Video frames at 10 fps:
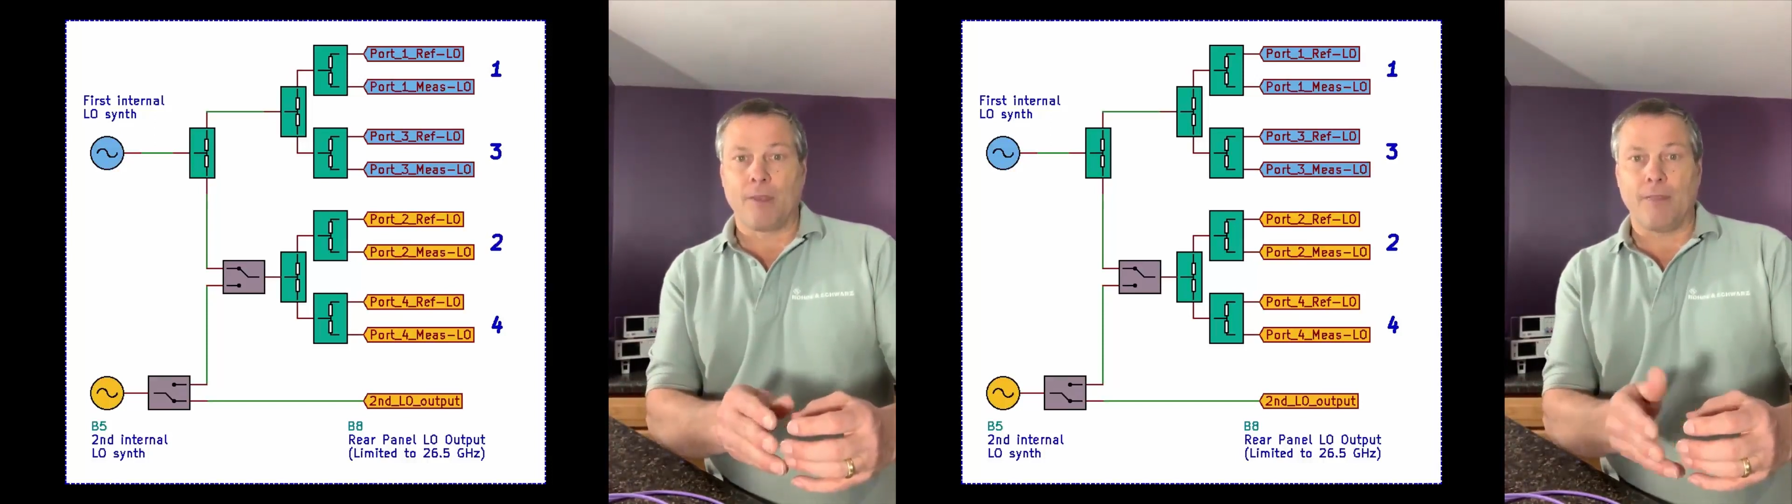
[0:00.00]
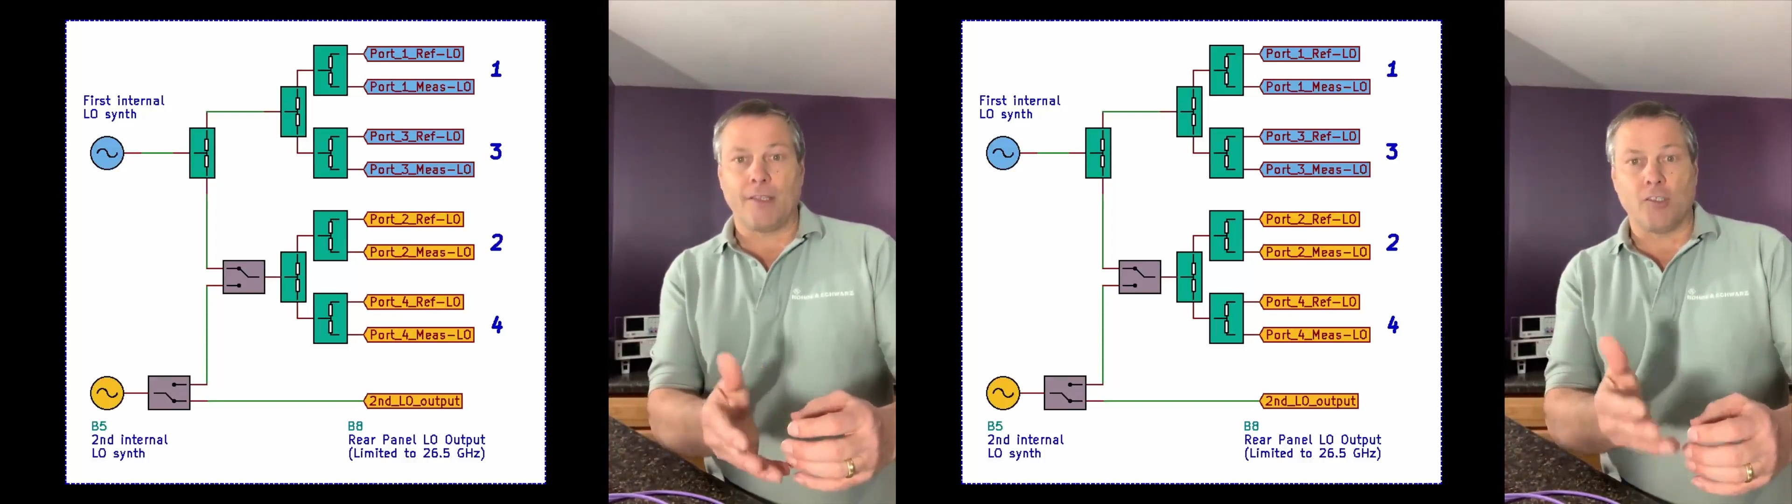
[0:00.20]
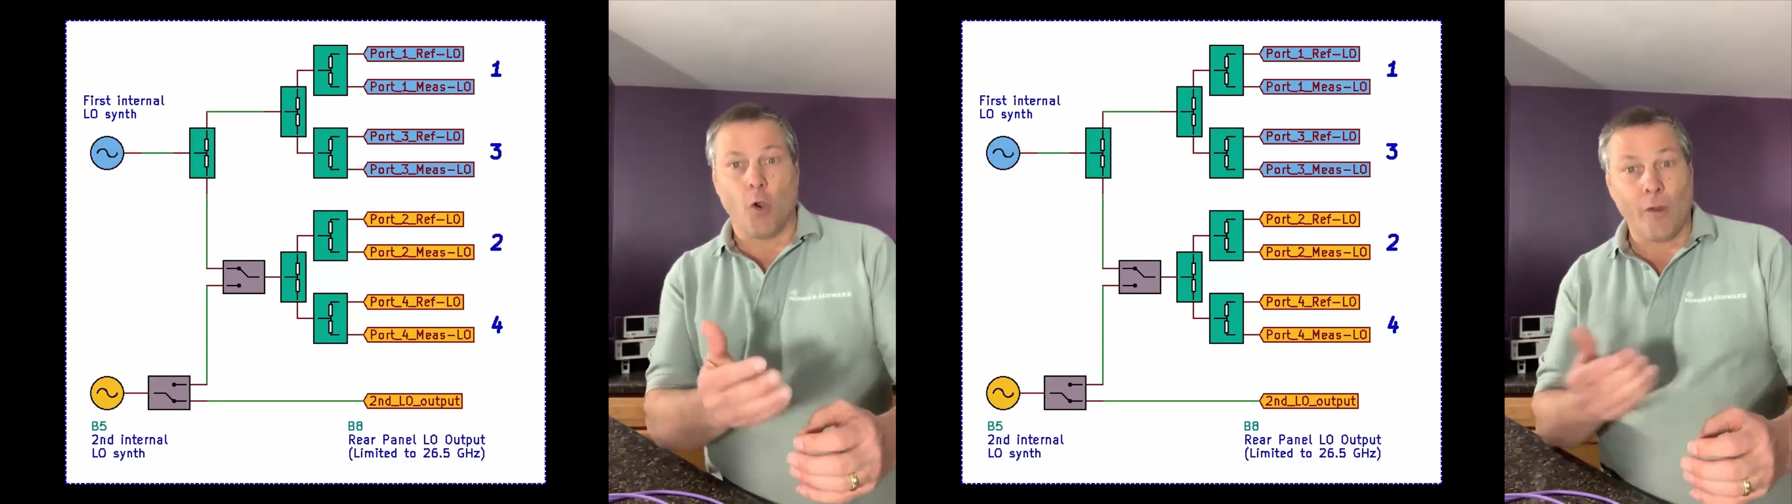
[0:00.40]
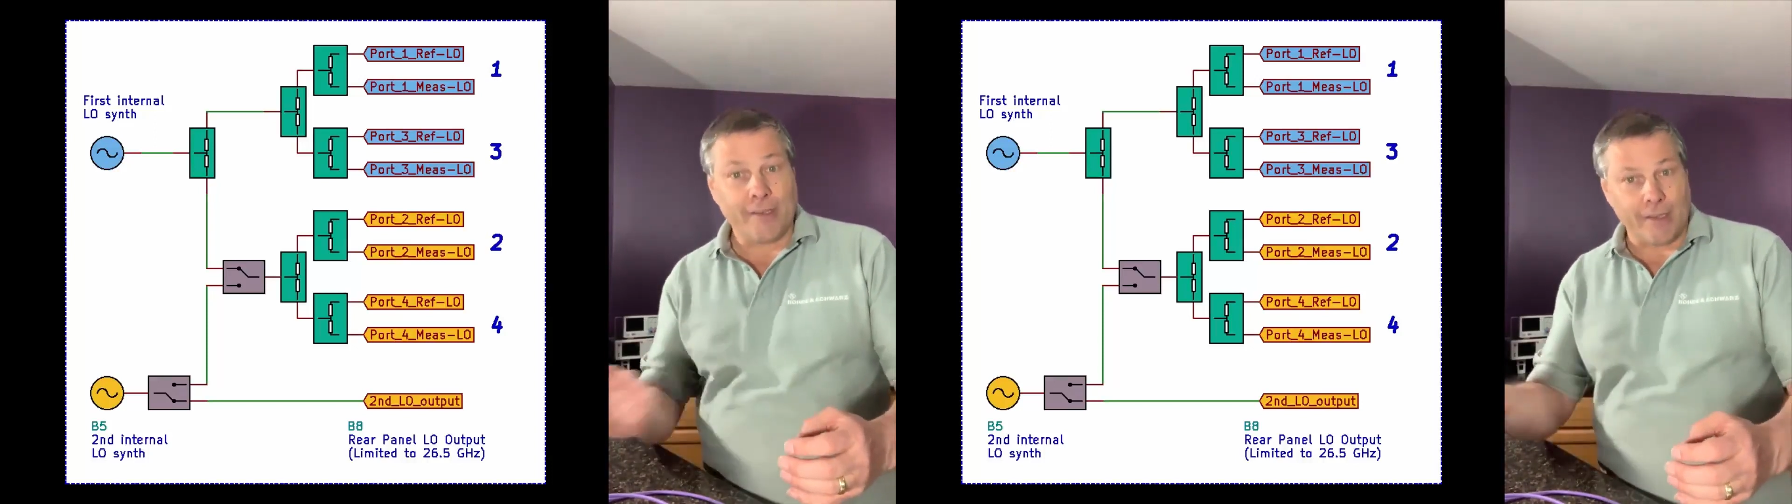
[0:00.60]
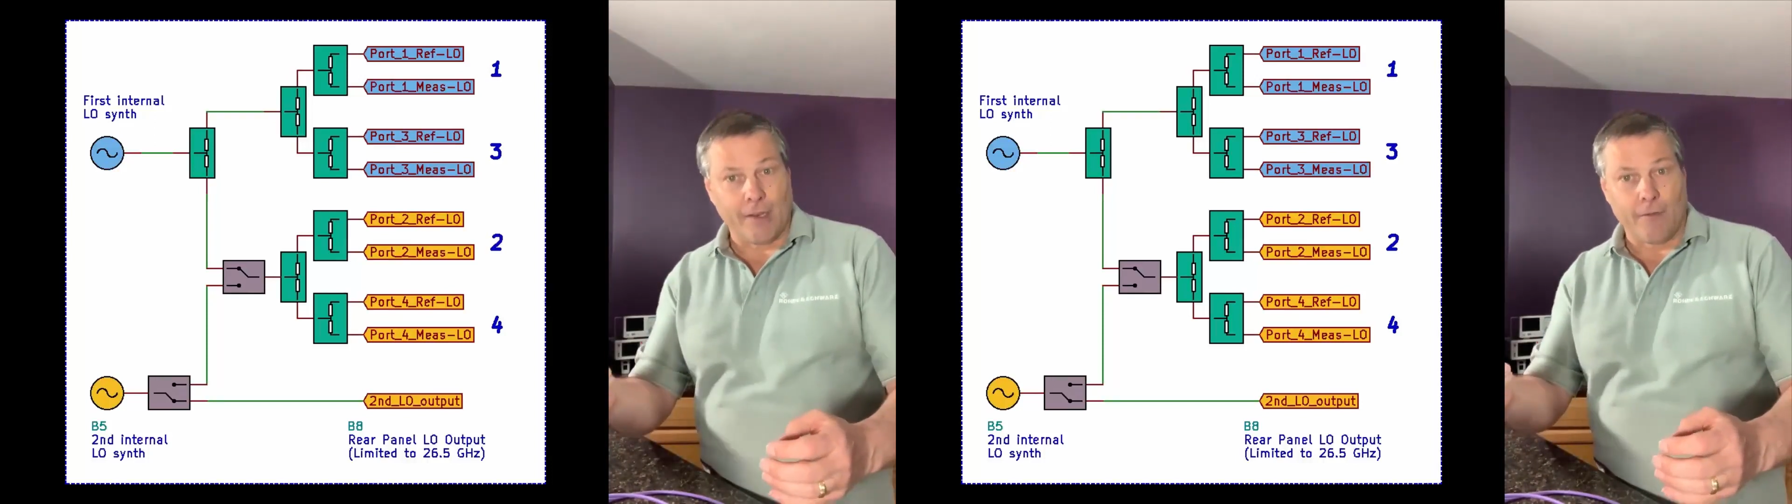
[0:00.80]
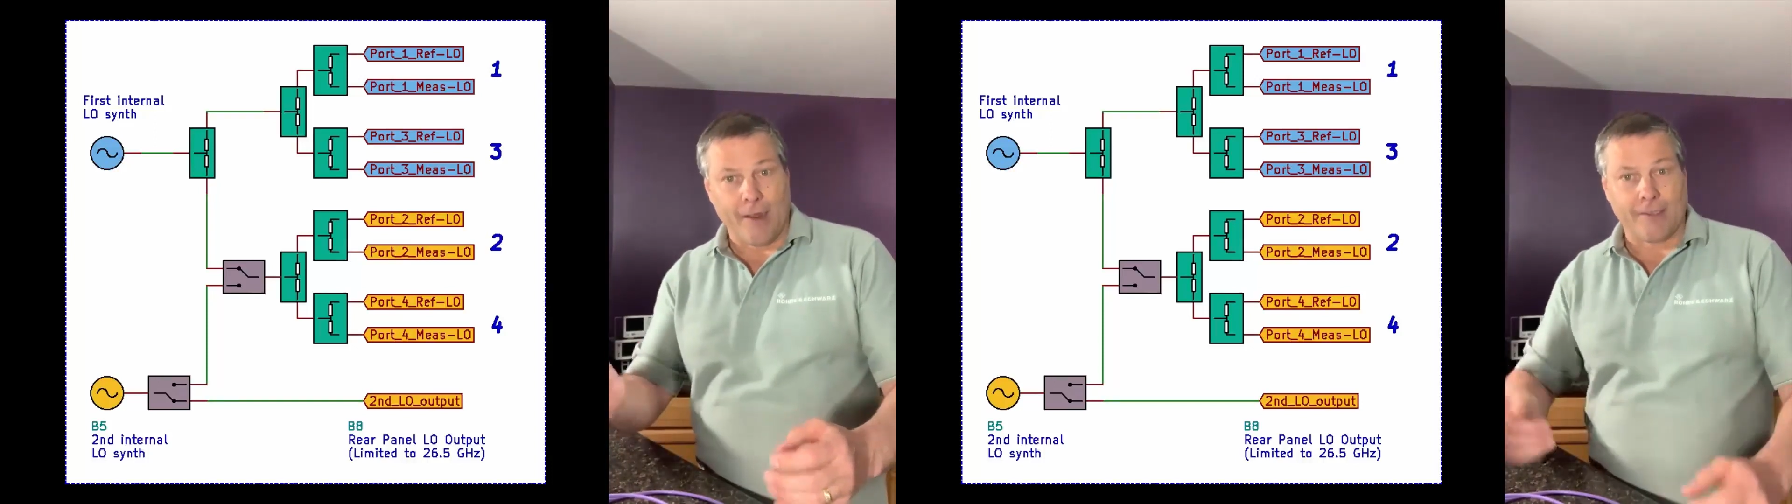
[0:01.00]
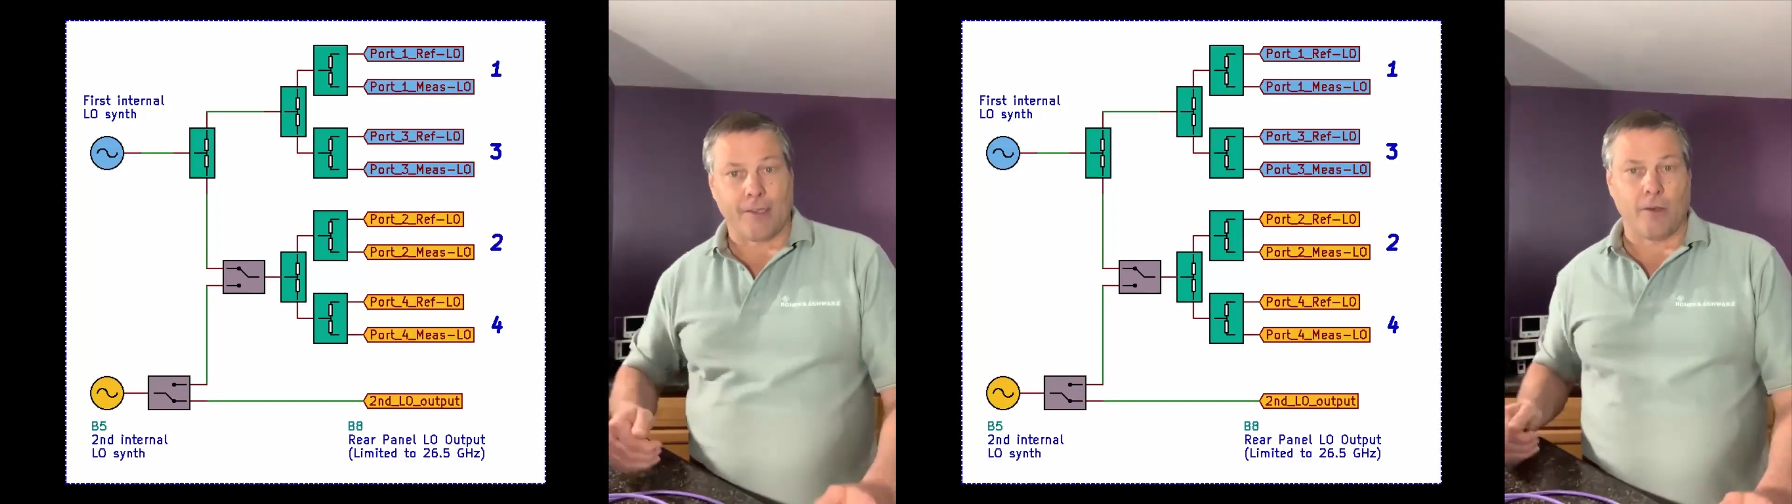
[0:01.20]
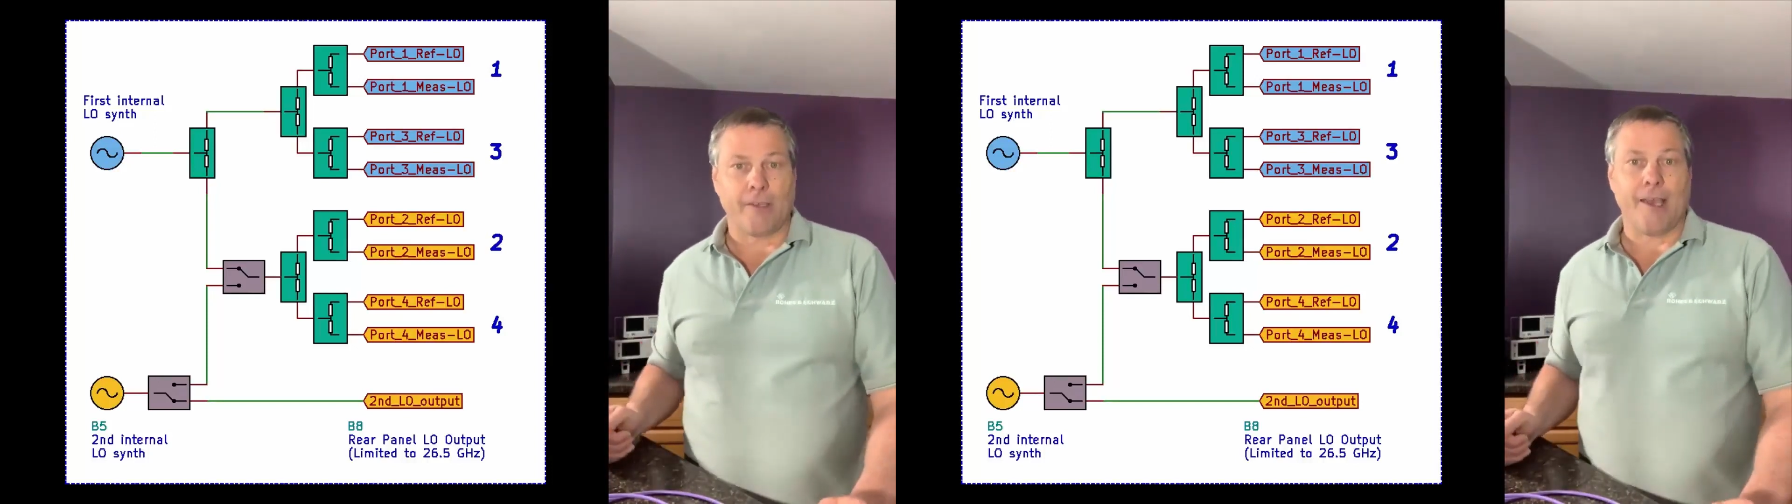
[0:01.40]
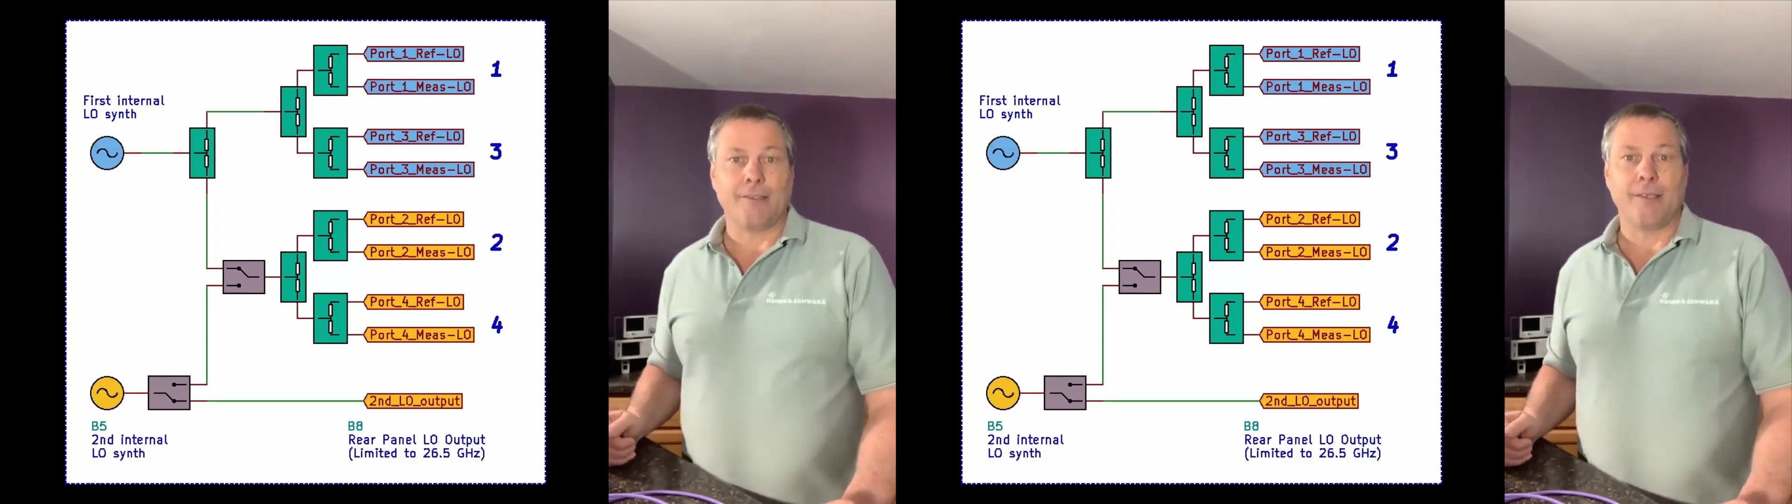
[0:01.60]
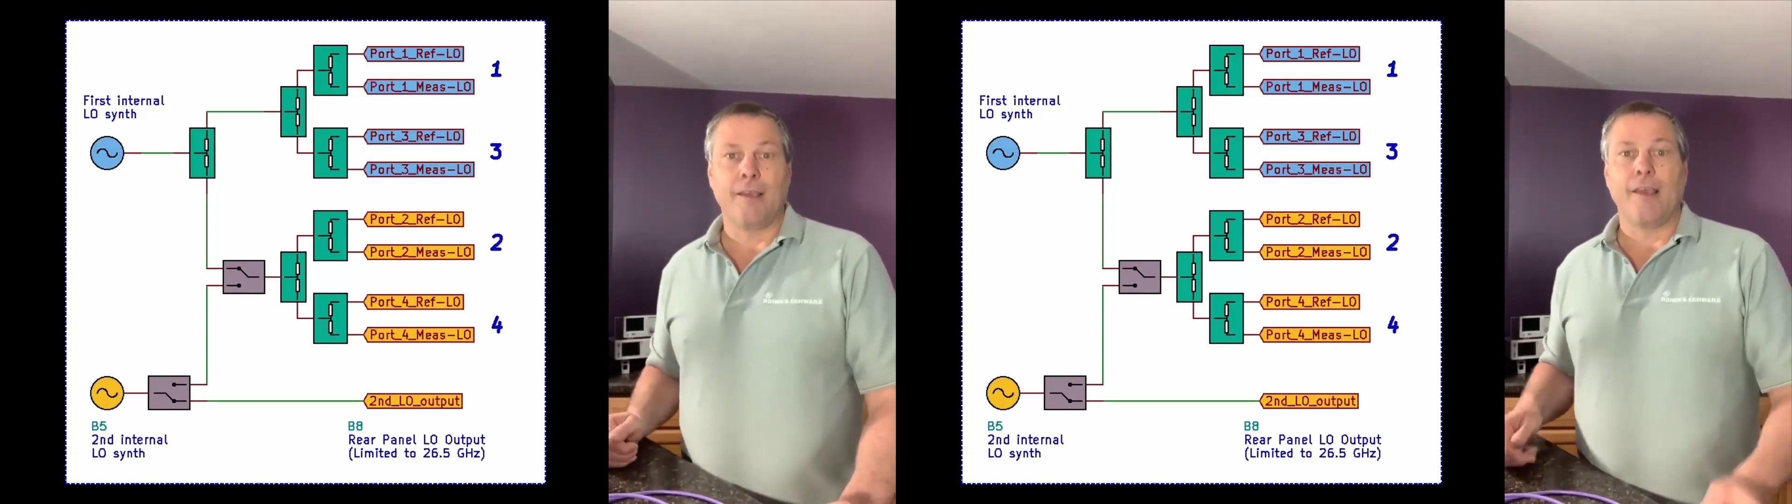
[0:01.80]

that's going to the device under test,